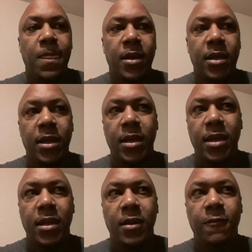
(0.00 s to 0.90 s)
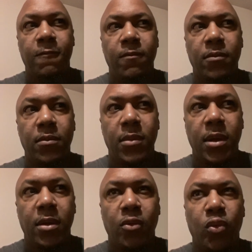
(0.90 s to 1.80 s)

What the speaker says: and they're hitting either